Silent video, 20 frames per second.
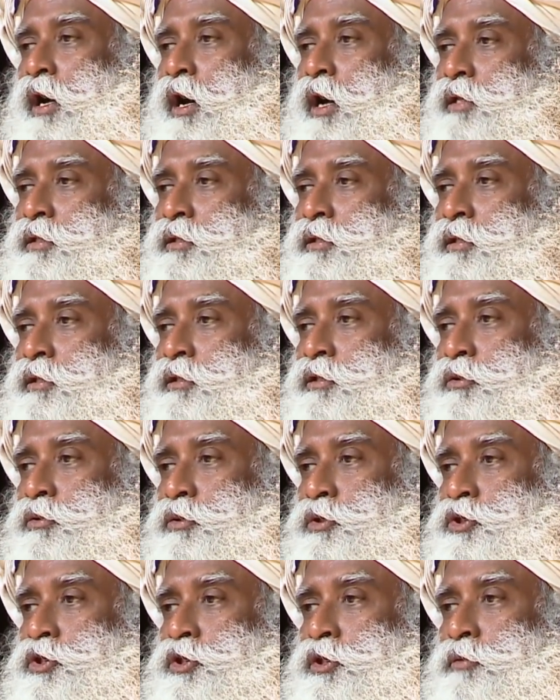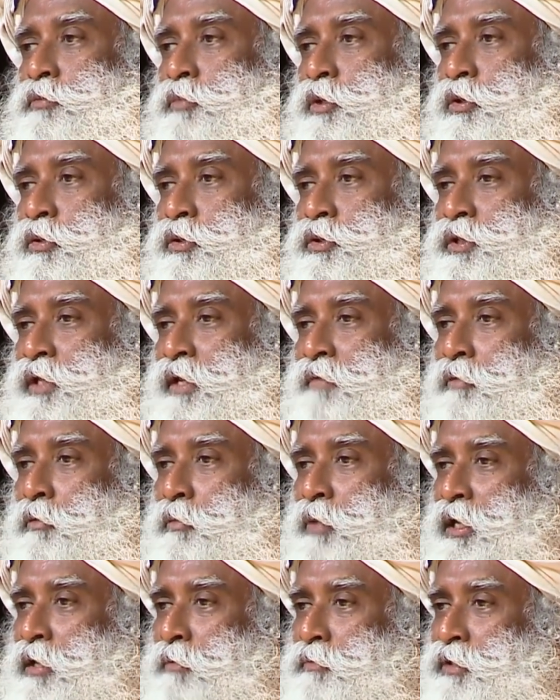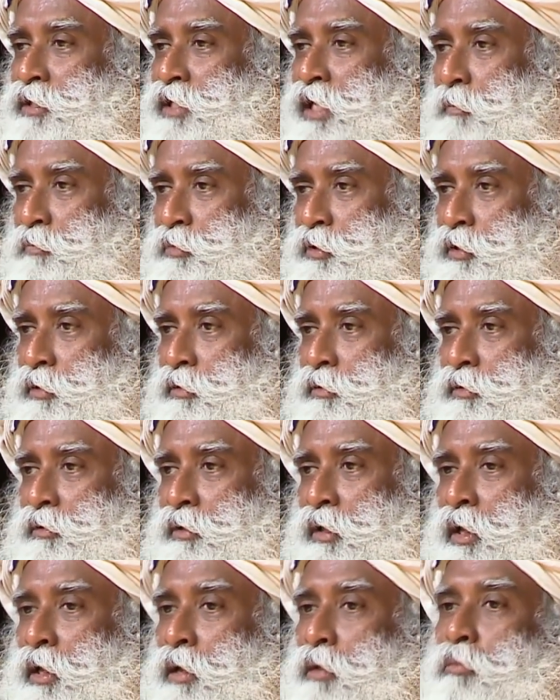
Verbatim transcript: ask this question because they will become skeptical,